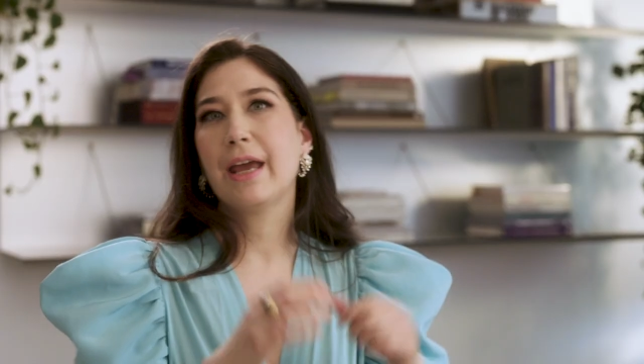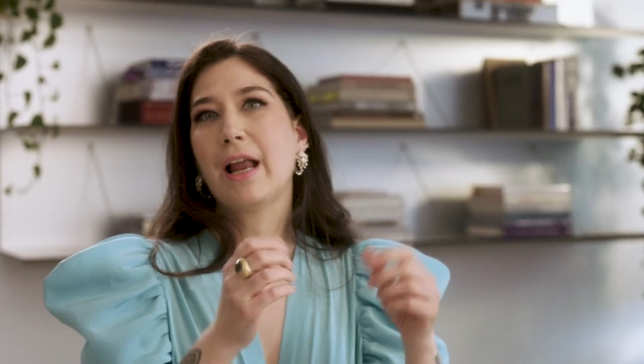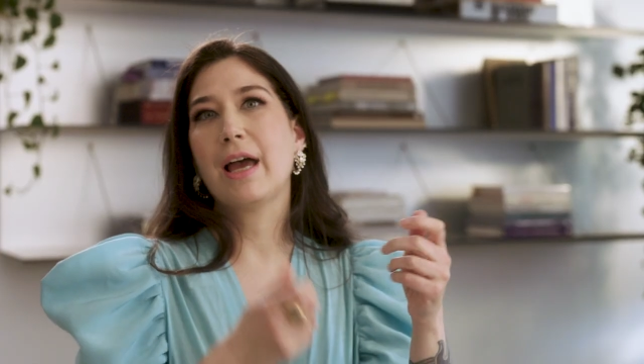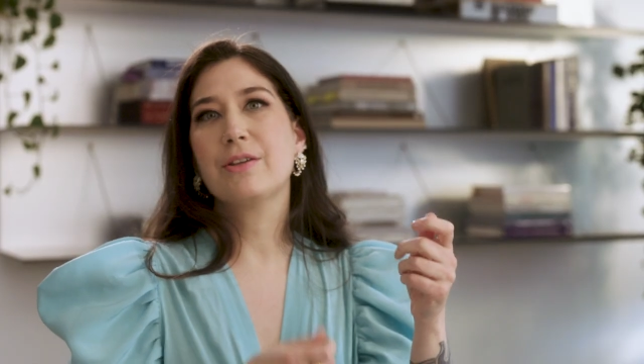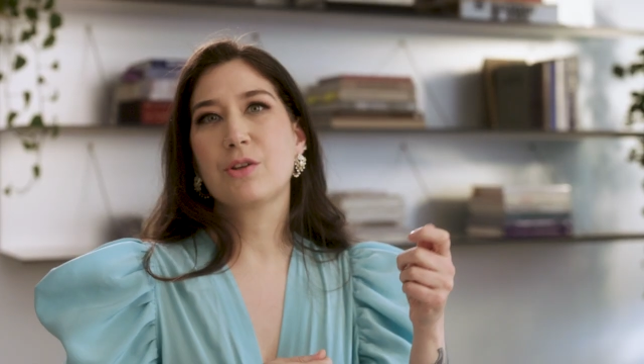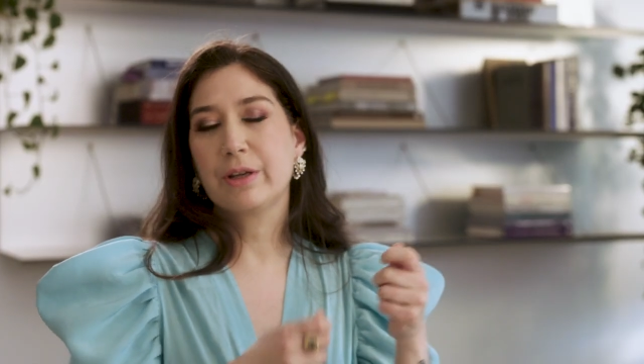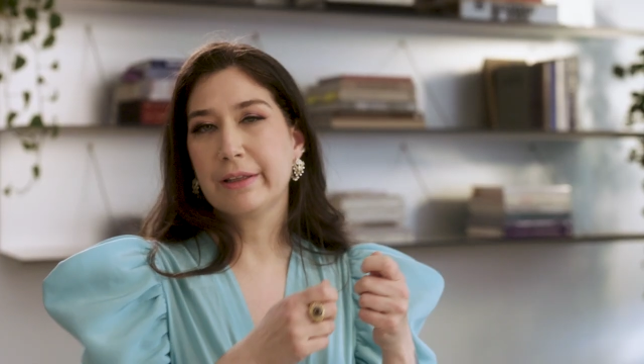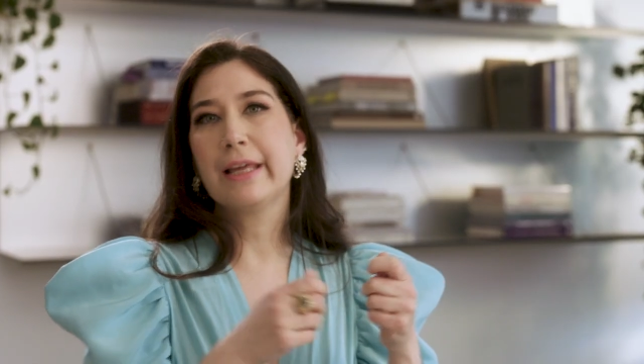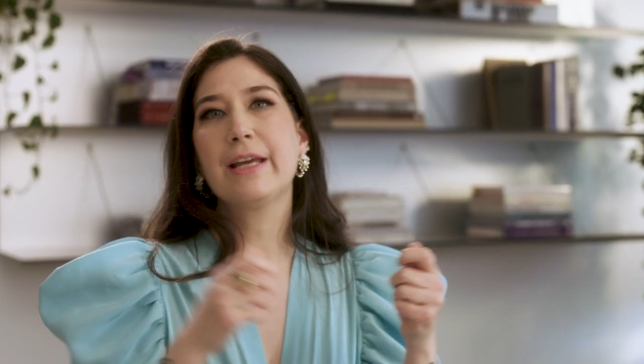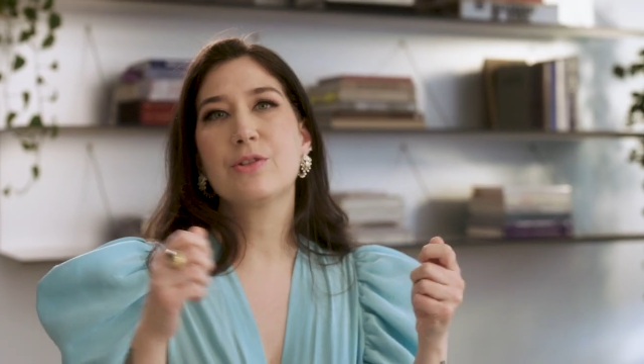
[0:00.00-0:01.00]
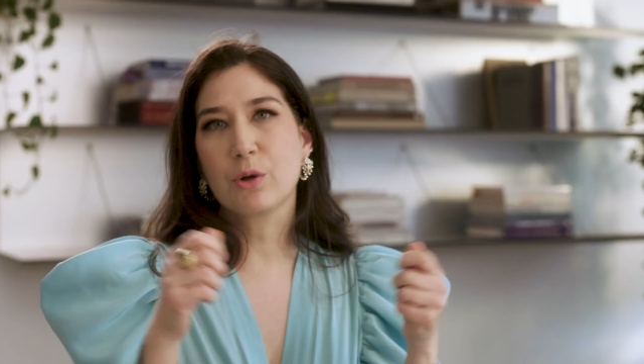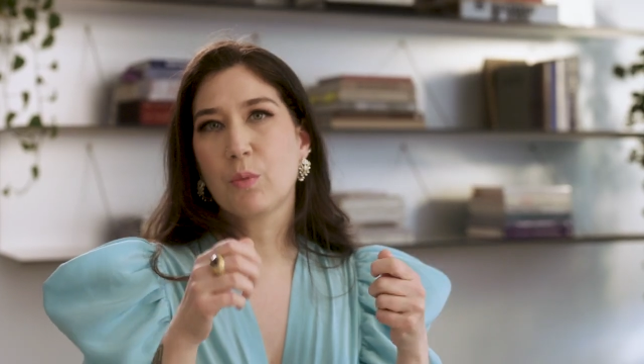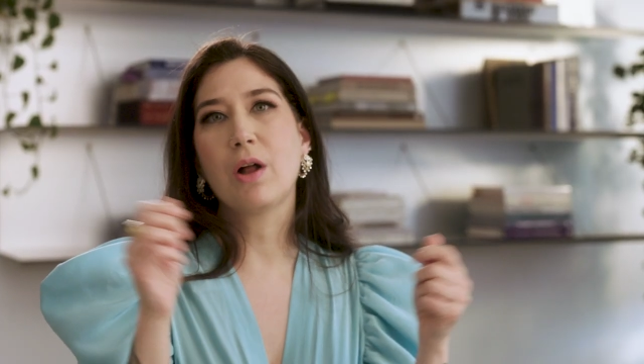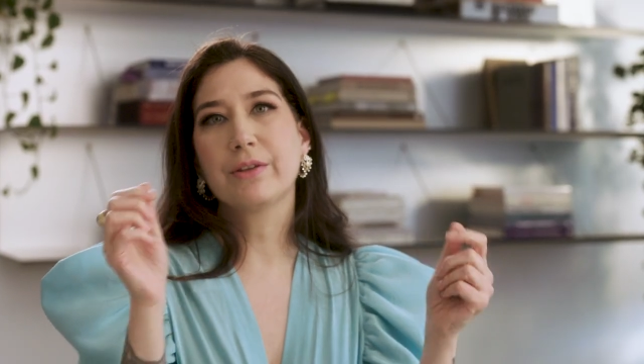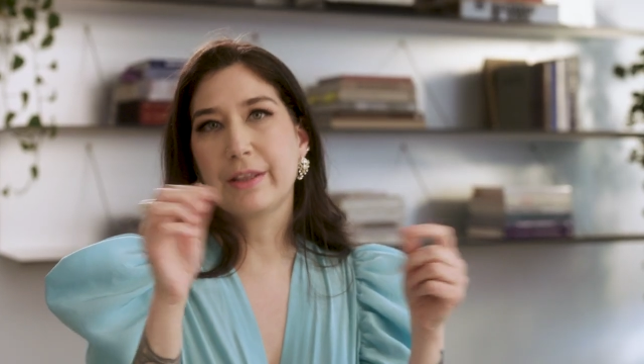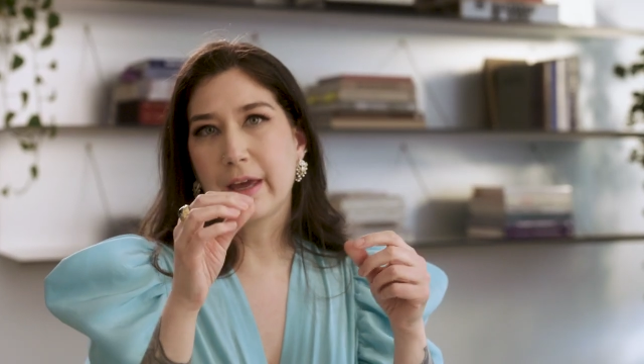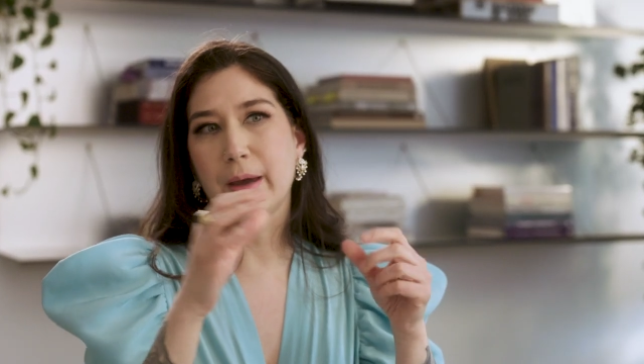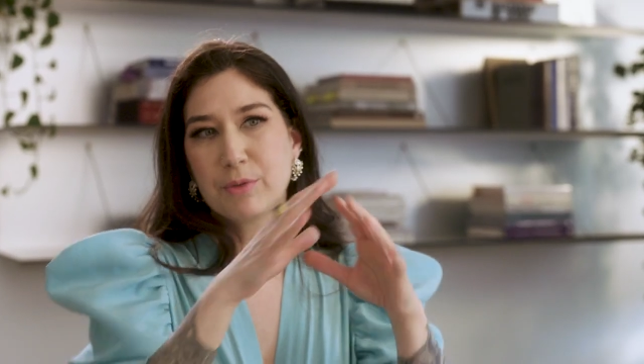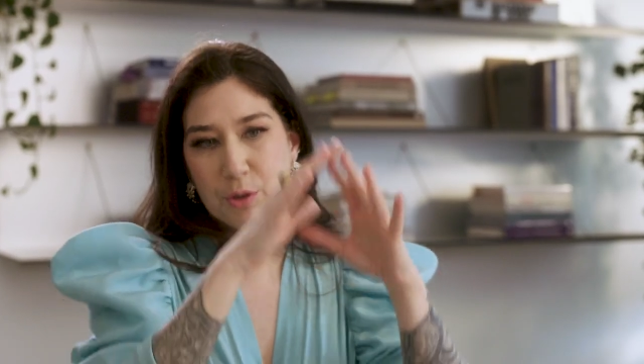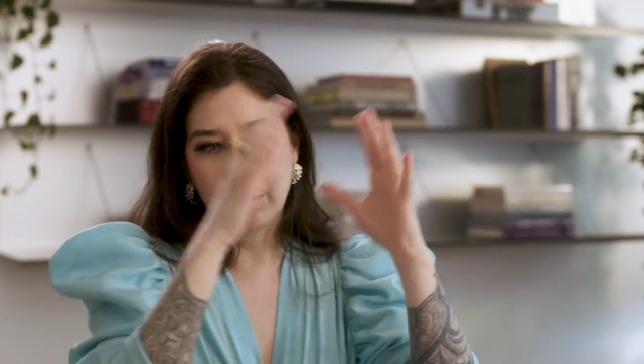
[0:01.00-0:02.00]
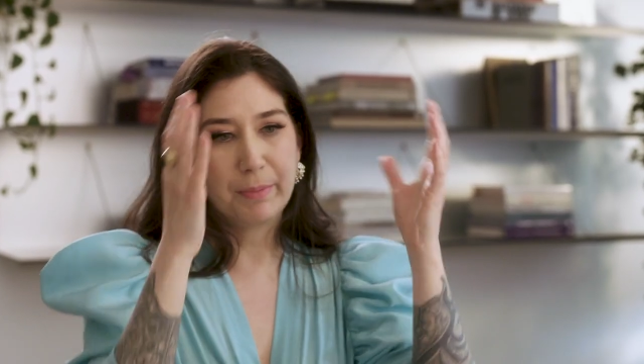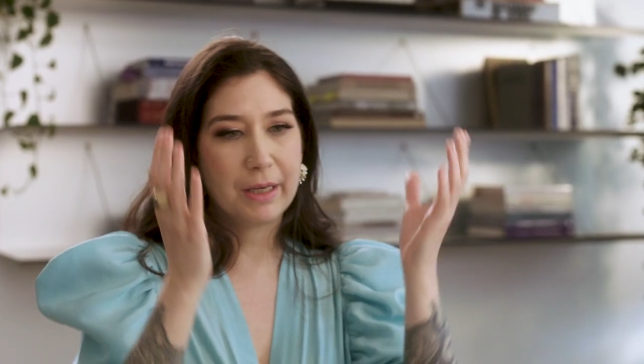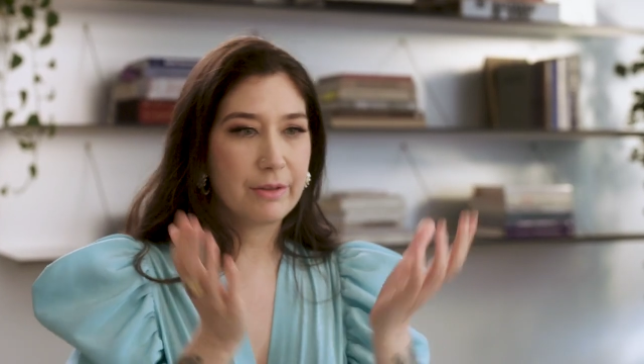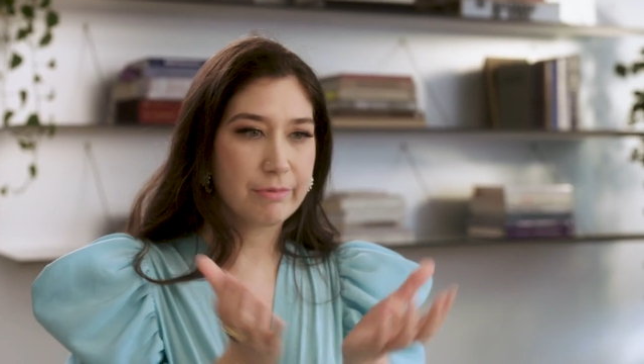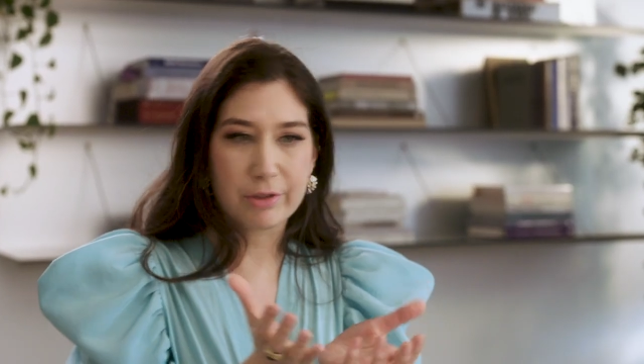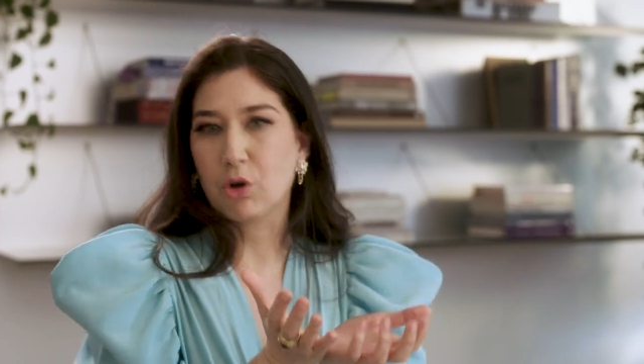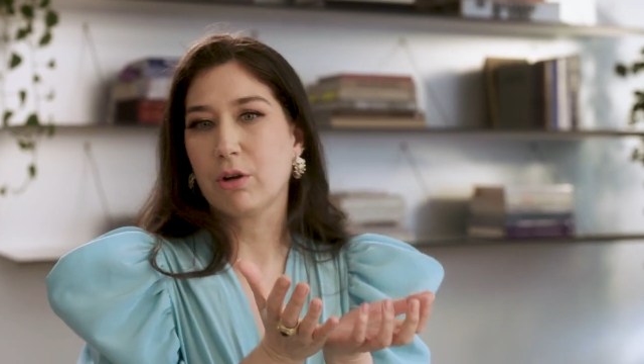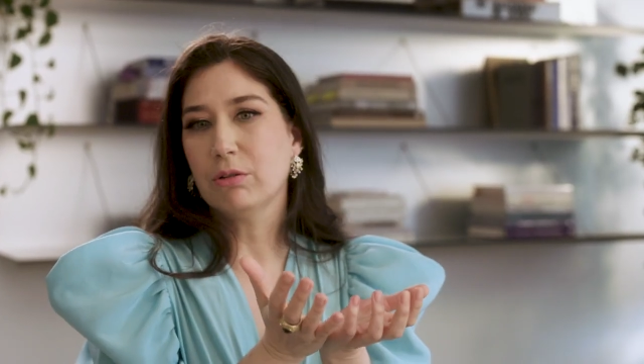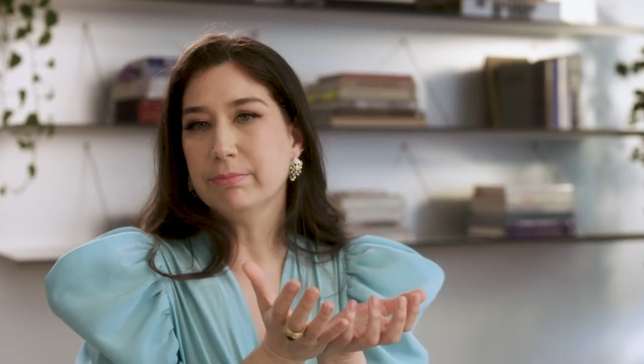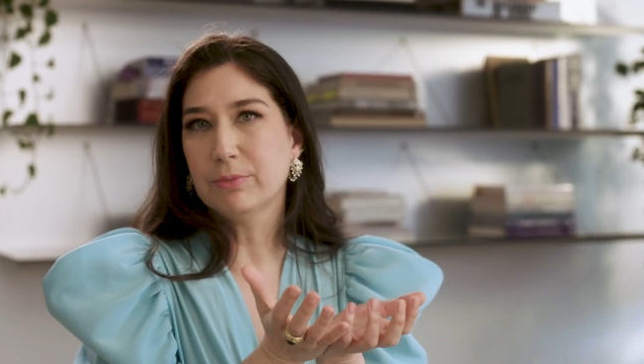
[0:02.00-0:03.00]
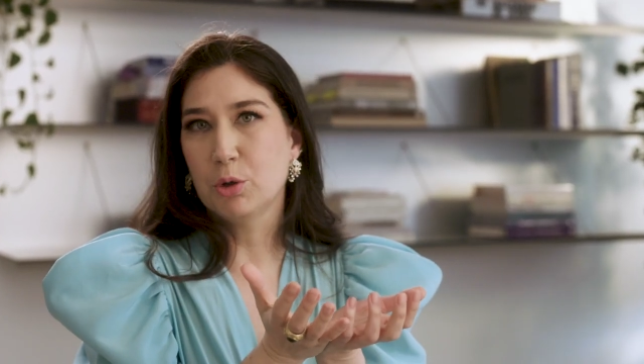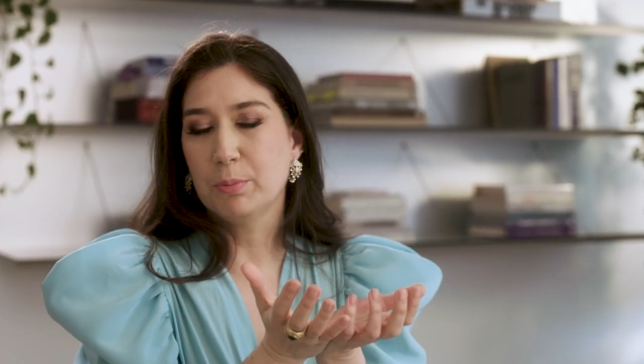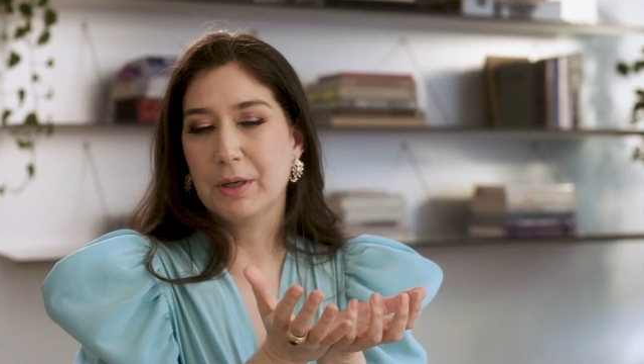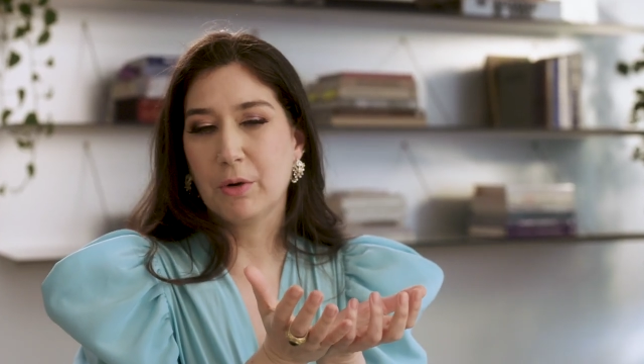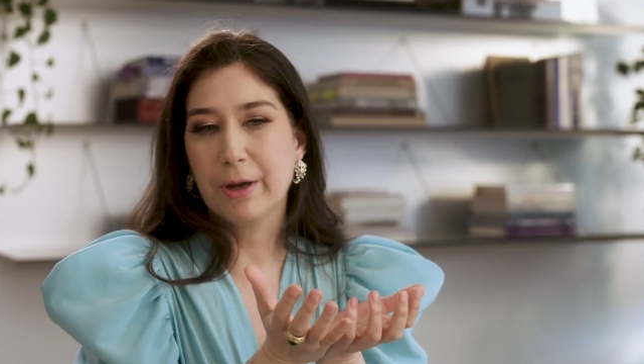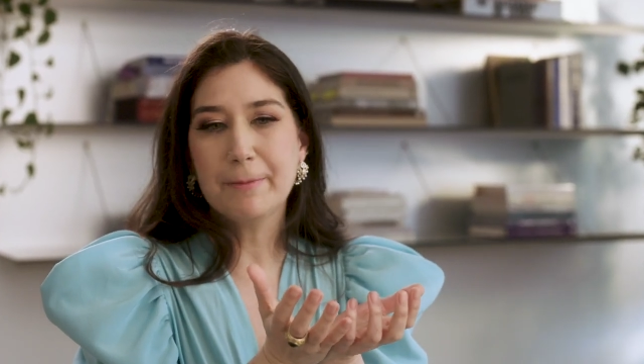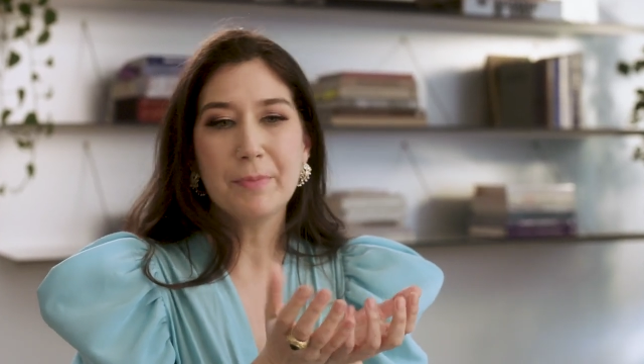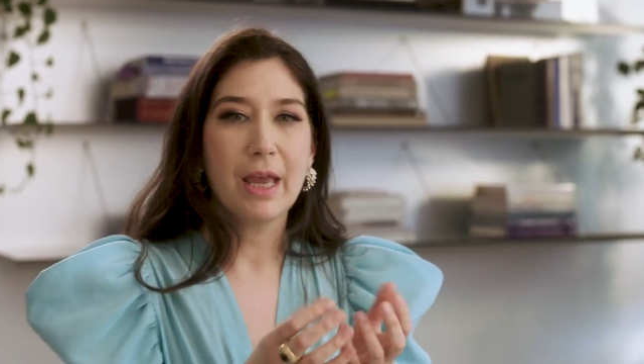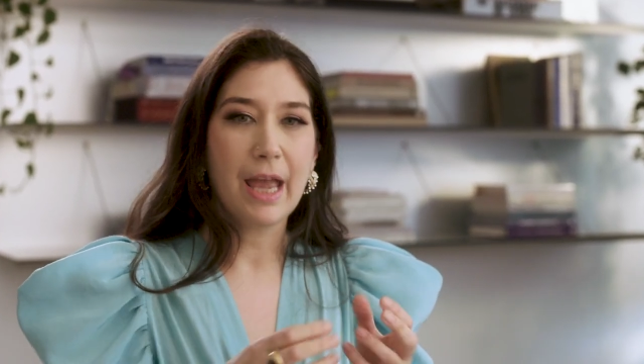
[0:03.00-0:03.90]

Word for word: and I started laser welding them to a big circle hoop earring.